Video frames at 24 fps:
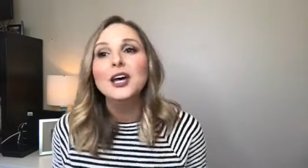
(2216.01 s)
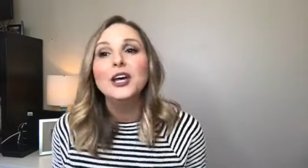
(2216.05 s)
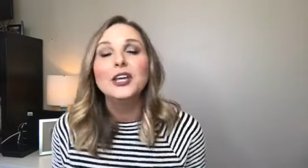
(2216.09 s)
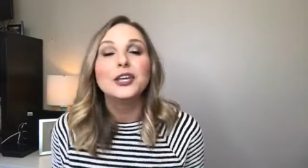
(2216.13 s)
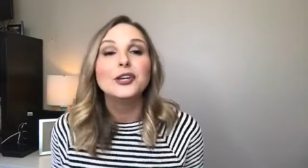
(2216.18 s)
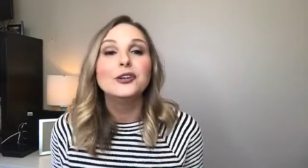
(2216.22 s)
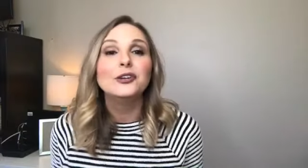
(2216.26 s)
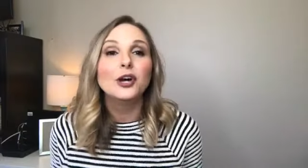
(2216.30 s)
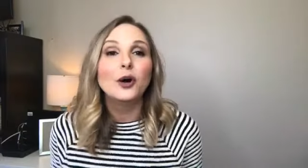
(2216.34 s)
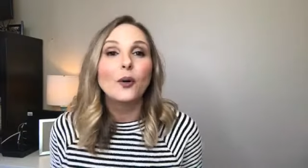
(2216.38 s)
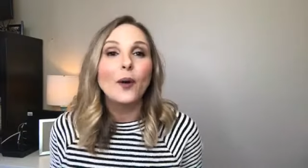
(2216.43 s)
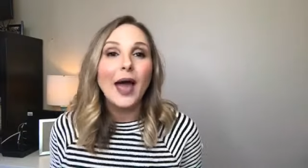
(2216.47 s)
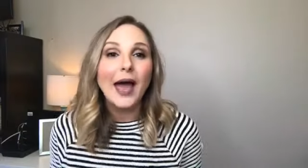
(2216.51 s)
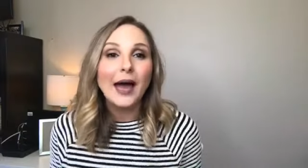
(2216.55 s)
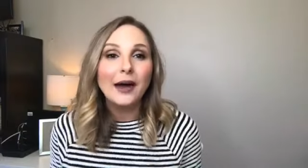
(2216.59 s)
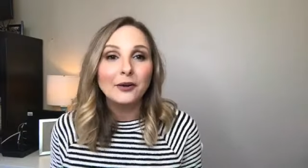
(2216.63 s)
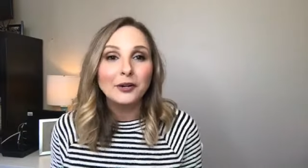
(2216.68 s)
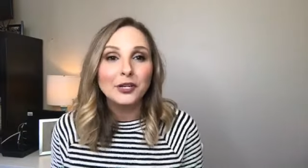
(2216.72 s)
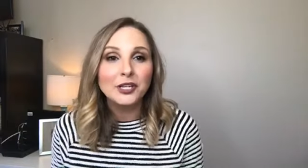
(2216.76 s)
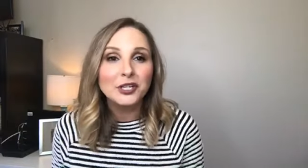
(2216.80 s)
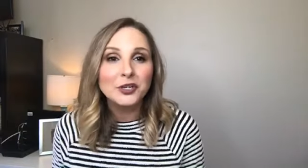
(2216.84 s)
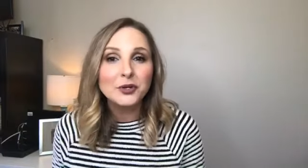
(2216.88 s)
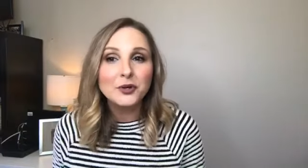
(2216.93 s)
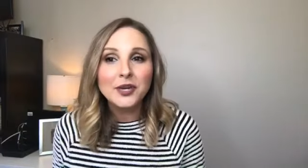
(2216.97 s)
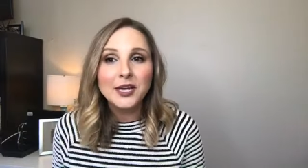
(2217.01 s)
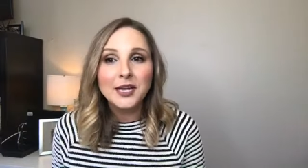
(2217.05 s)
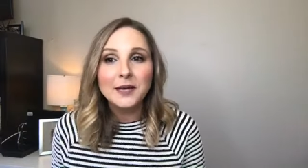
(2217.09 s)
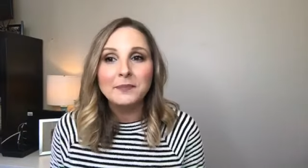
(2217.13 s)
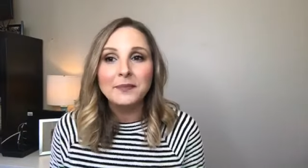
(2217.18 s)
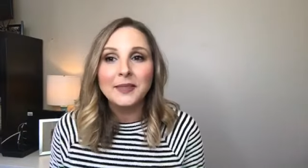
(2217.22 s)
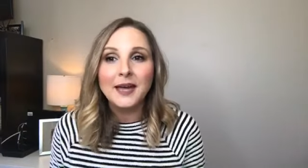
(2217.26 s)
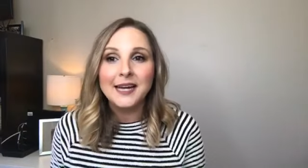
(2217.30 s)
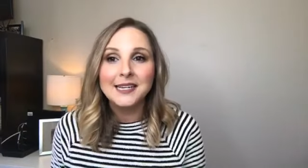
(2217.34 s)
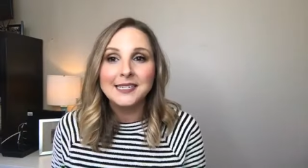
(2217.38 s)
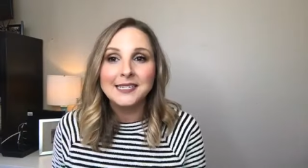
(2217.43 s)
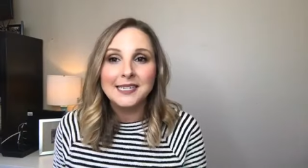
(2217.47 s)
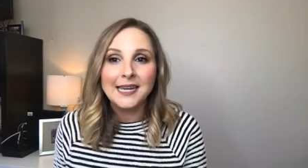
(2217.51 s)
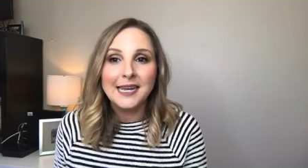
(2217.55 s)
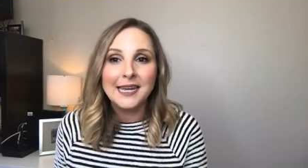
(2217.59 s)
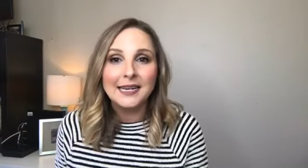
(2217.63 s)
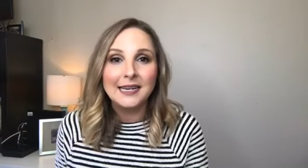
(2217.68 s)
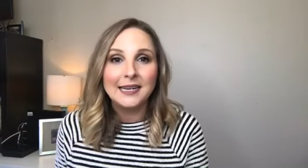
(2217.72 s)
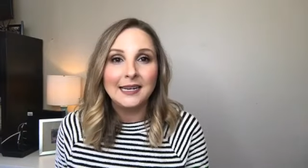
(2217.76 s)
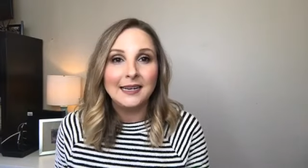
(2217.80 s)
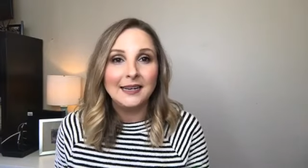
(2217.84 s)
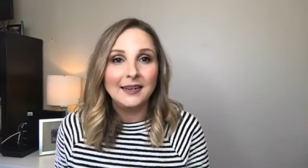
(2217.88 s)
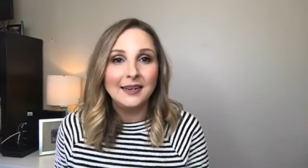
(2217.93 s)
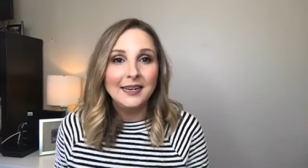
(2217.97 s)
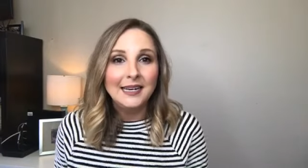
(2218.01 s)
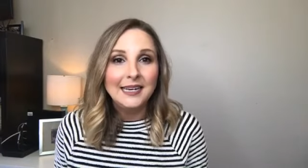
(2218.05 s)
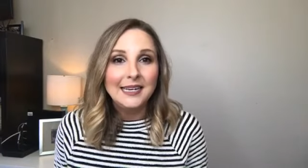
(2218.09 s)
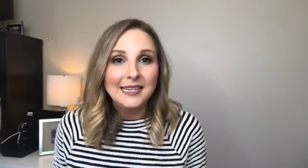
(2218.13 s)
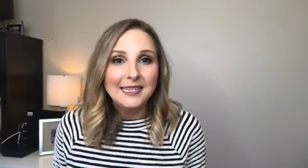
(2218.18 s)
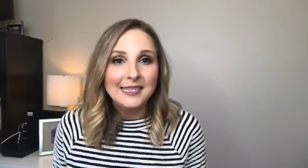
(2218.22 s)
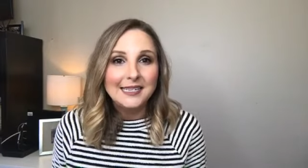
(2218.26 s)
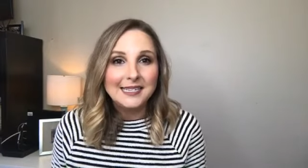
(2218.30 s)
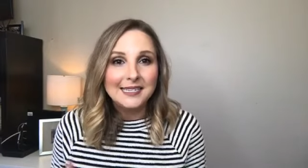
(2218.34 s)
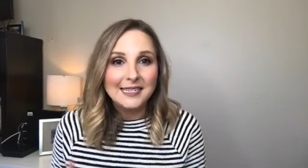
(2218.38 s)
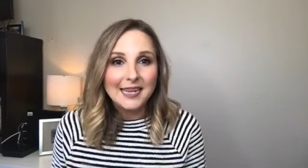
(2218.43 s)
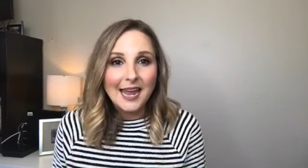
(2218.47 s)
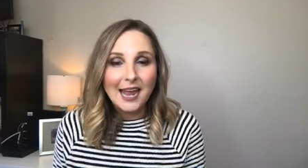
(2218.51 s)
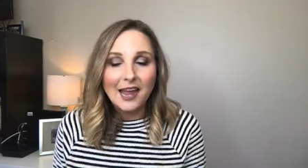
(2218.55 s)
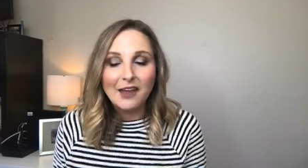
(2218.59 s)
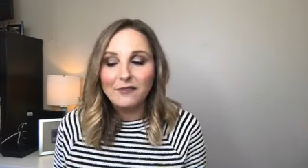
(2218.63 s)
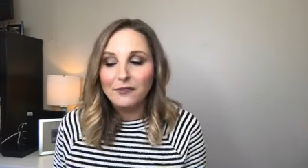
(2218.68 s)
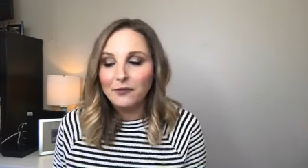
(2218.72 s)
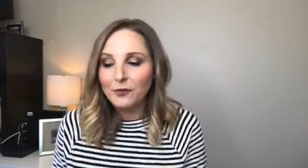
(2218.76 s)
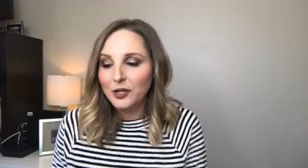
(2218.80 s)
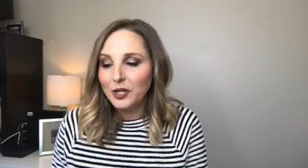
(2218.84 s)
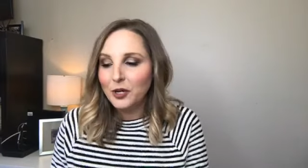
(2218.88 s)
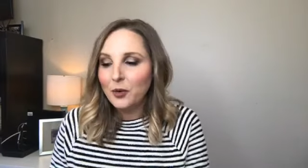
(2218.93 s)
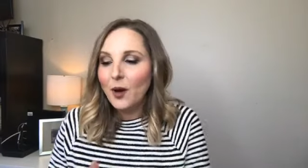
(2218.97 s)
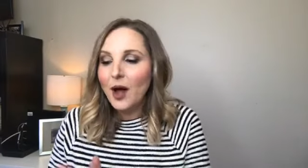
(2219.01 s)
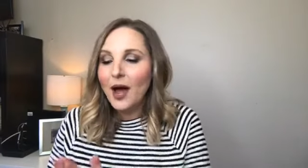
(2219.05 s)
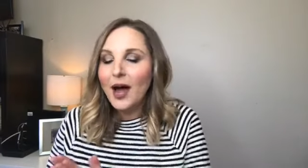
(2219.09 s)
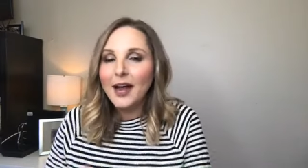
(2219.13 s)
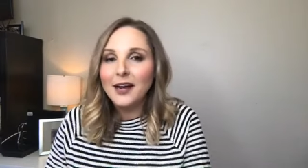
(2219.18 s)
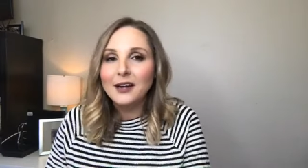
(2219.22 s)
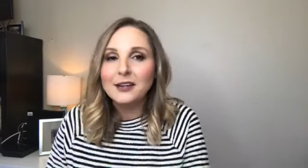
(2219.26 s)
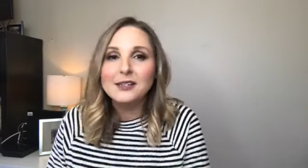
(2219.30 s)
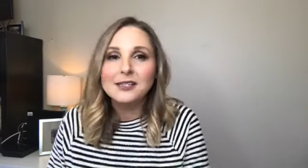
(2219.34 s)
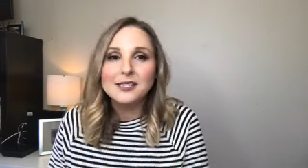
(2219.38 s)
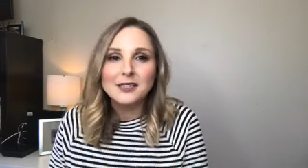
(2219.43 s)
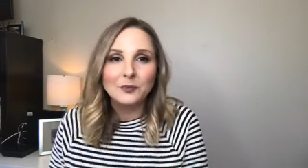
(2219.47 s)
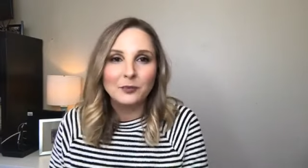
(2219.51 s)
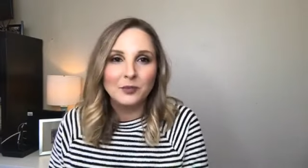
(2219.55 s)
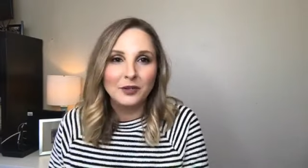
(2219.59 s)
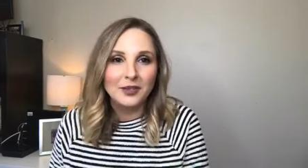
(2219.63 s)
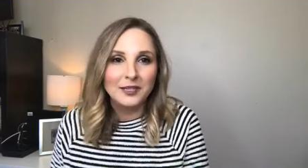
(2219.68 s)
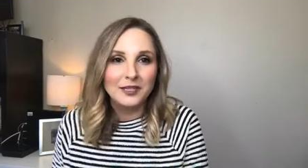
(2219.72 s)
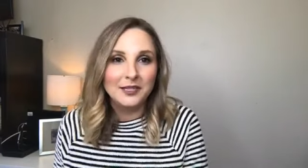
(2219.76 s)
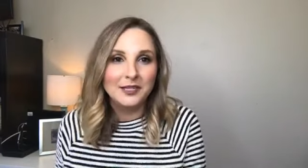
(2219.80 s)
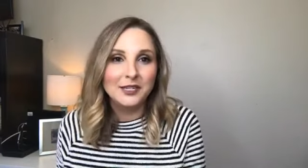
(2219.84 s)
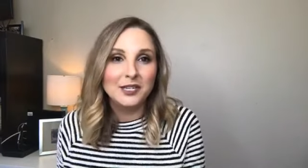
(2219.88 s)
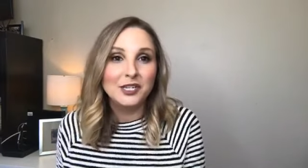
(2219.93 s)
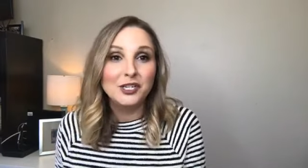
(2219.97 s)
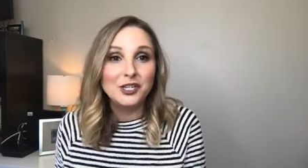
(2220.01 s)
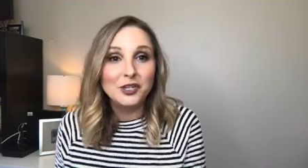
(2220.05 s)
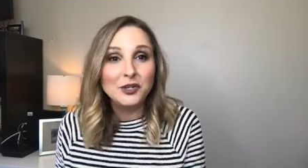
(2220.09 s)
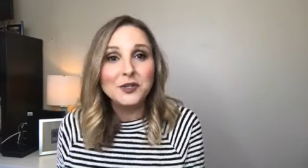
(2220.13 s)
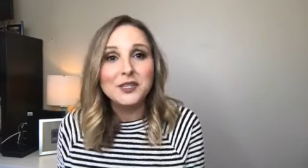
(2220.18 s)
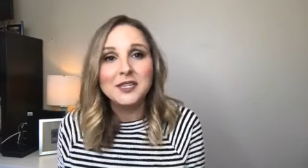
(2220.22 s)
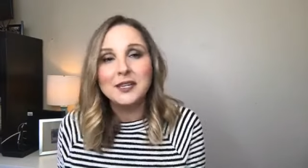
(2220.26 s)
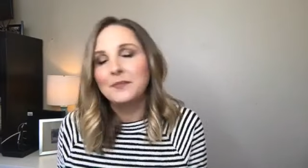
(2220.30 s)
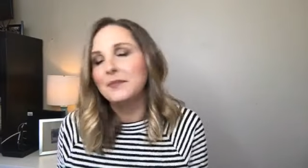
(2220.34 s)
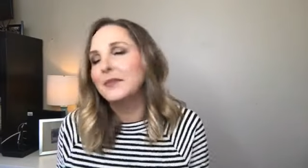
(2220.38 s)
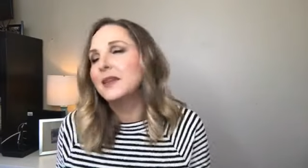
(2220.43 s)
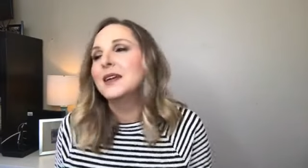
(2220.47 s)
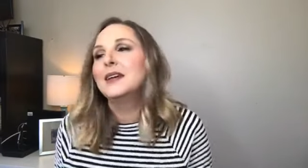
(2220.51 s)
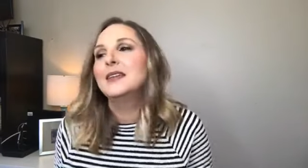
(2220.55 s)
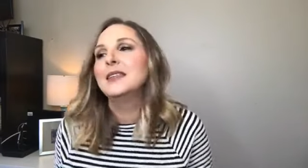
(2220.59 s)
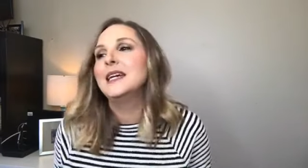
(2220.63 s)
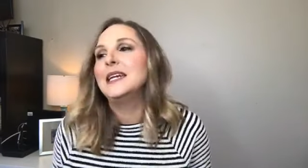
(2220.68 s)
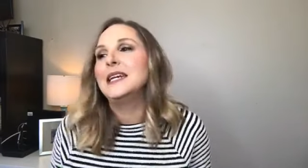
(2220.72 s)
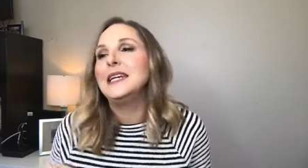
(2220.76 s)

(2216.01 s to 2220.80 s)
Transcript: You know, how do you keep that data safe when you hire someone to do something and they